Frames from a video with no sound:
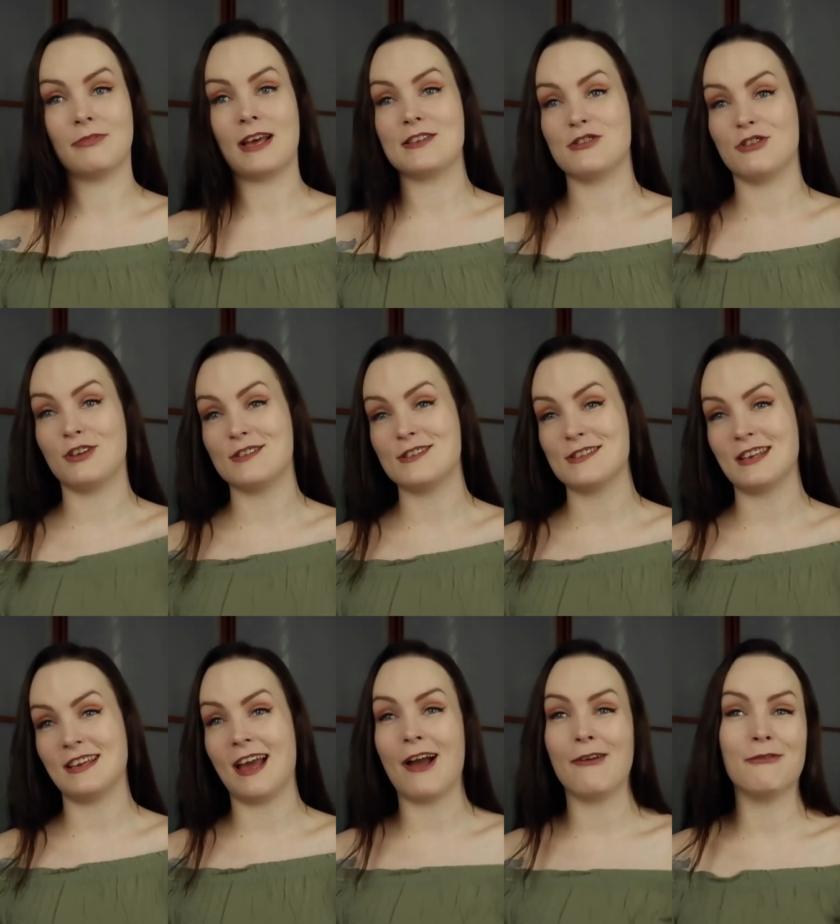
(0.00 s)
as you can
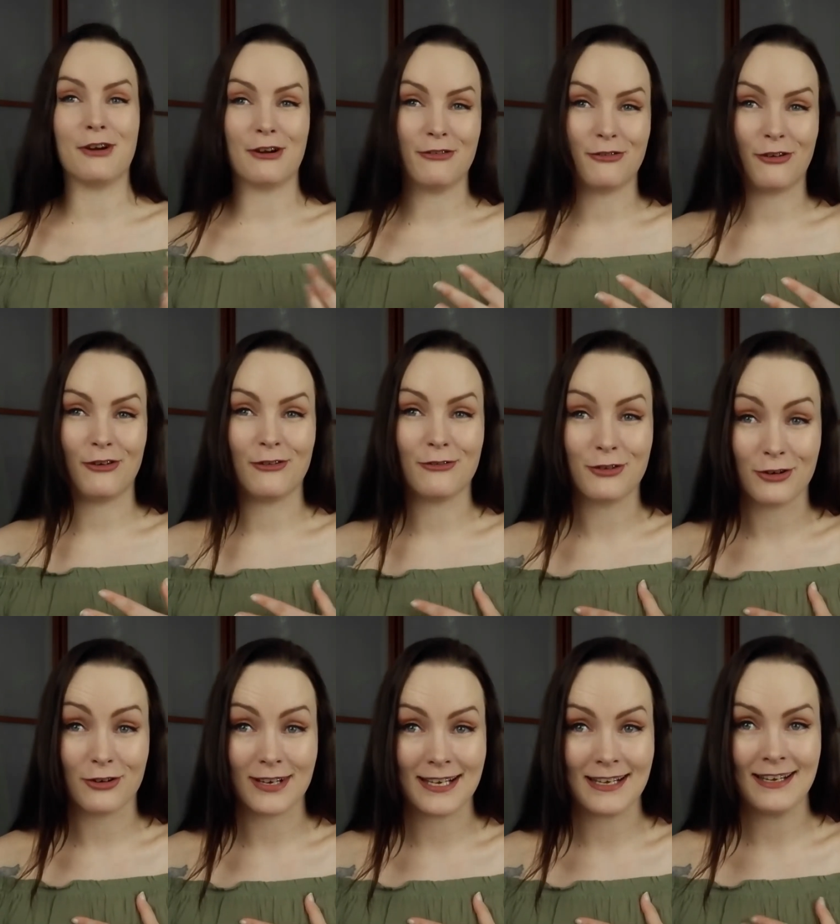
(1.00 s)
see, I'm very fond of
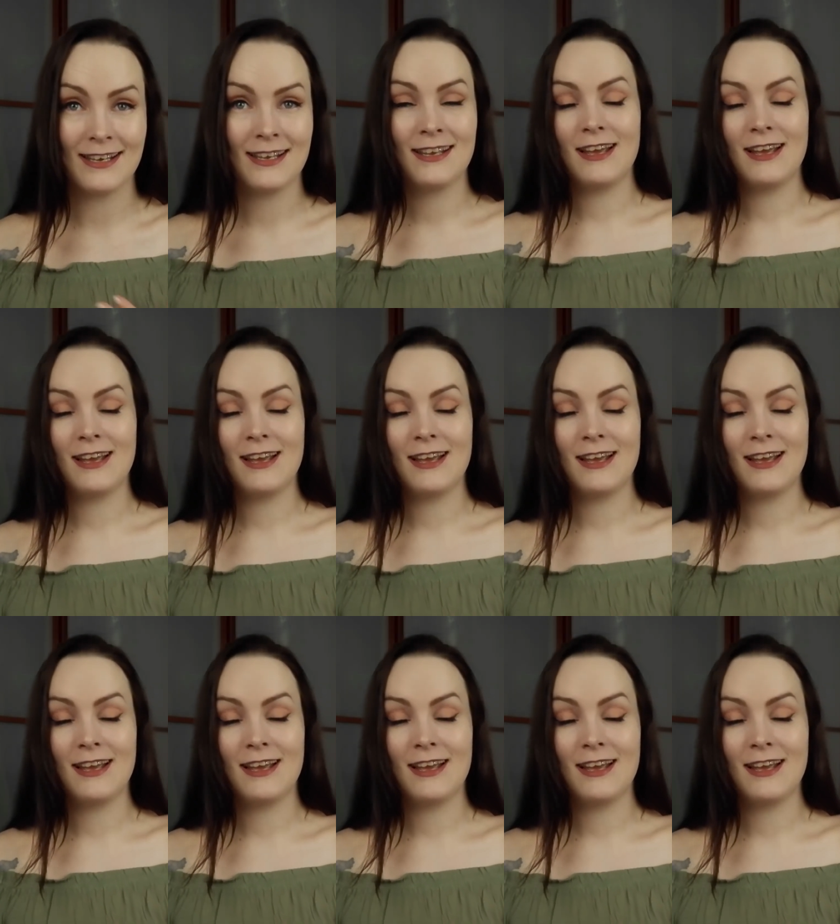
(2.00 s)
green,